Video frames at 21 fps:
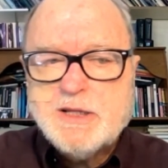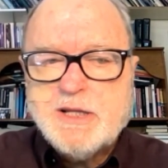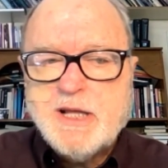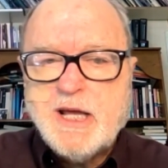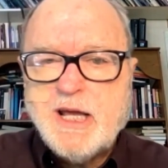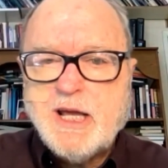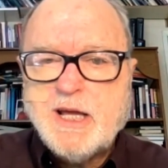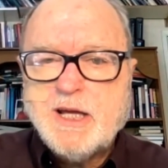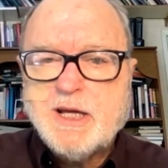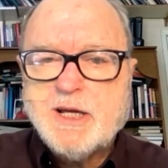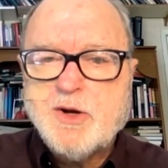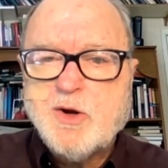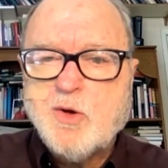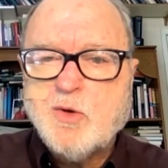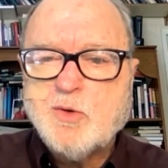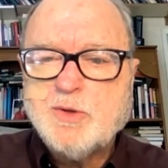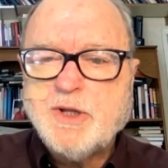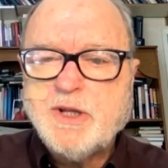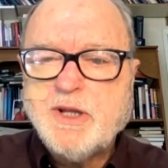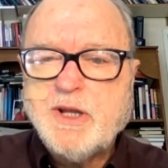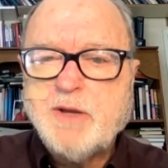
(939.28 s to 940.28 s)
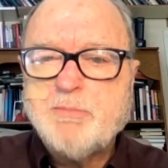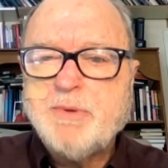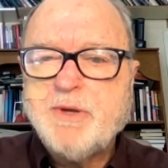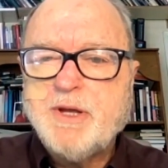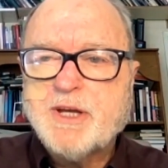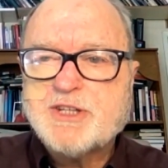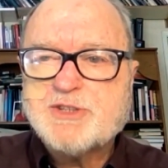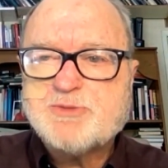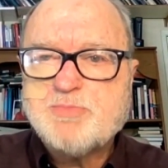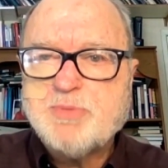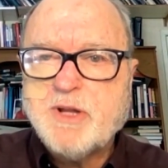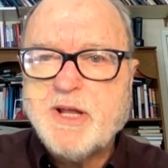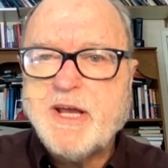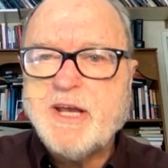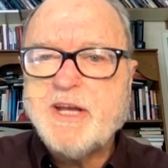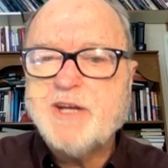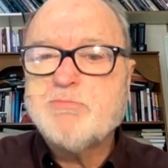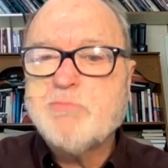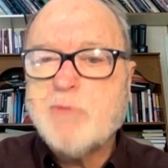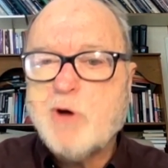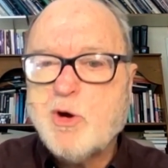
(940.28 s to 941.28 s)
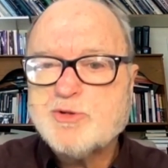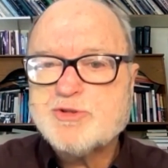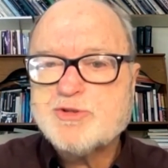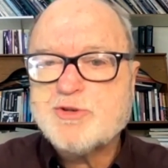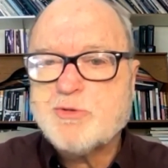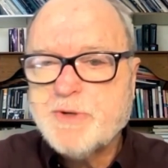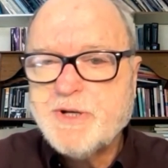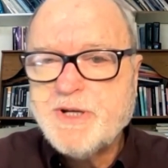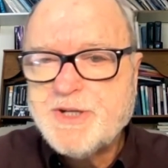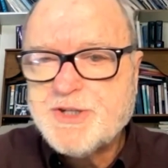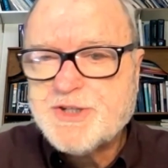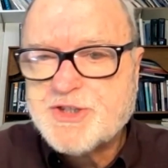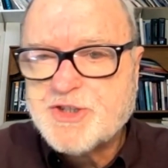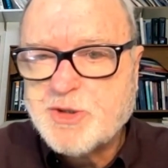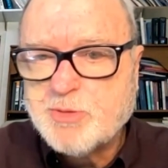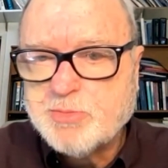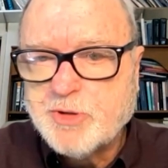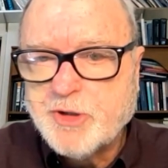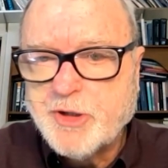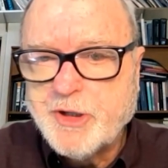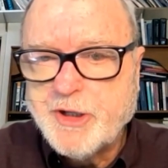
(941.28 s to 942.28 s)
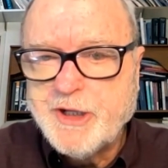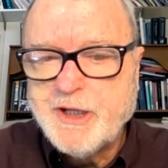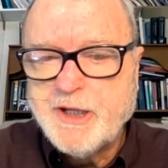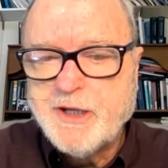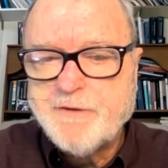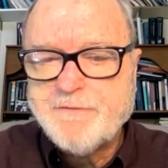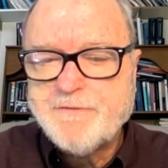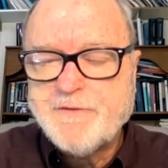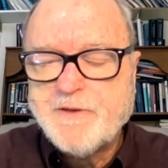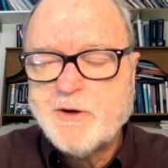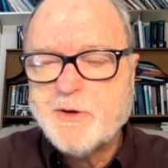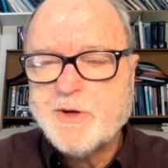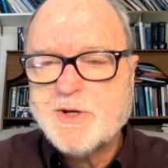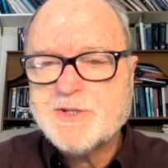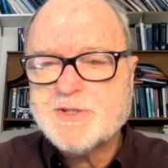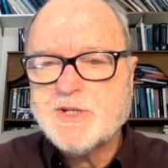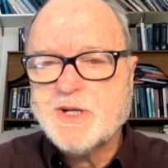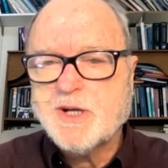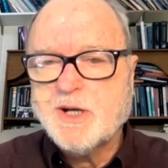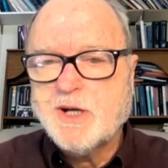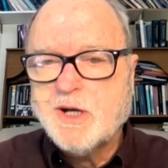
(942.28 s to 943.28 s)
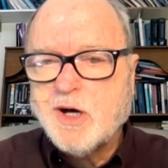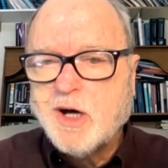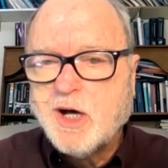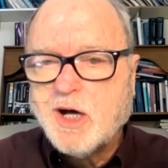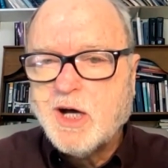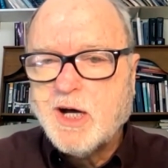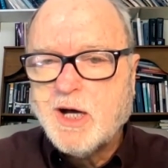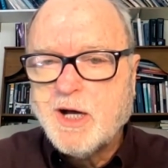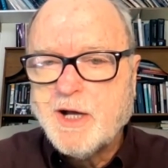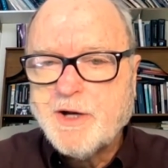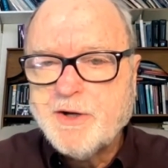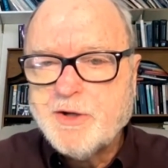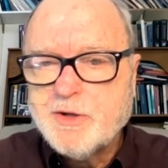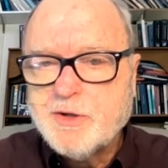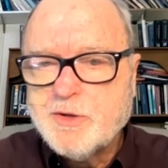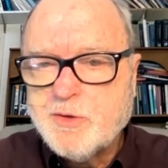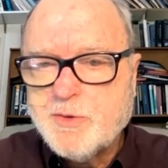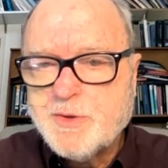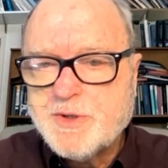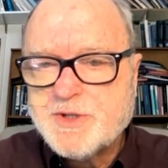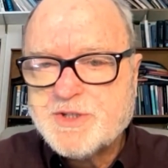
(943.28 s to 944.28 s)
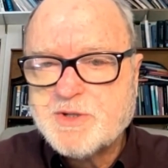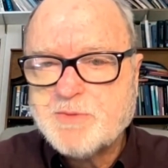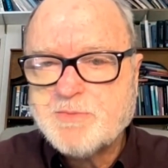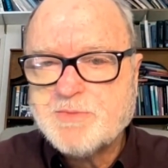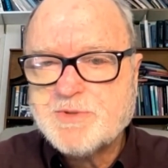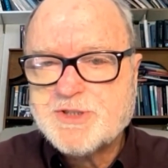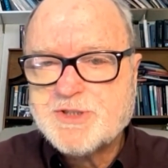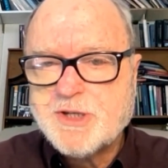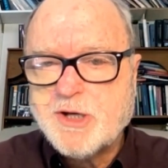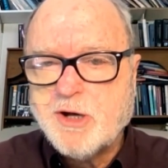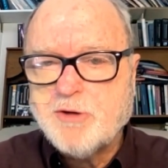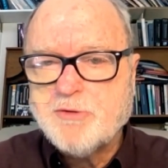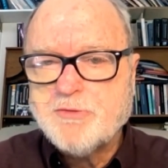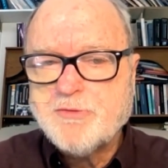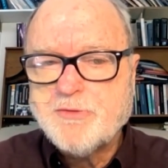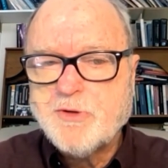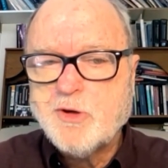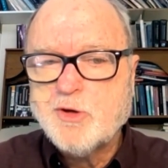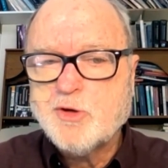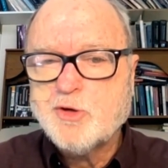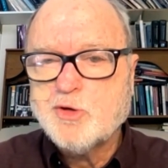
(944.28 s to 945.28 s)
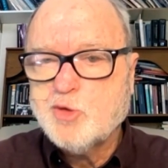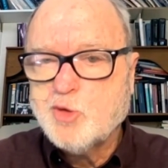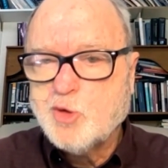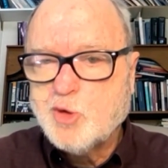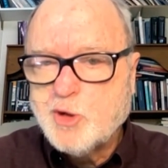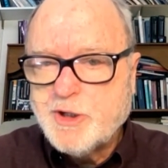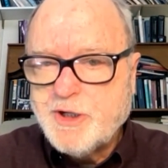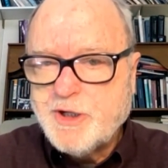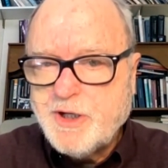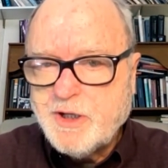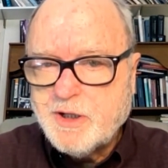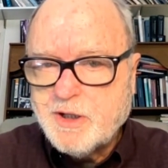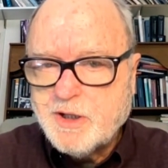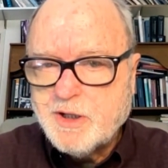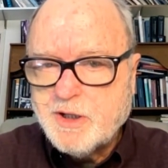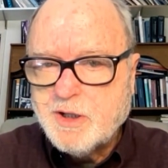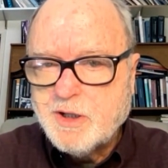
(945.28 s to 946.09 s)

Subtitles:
They can only be explained most reasonably if there is a God who is himself good,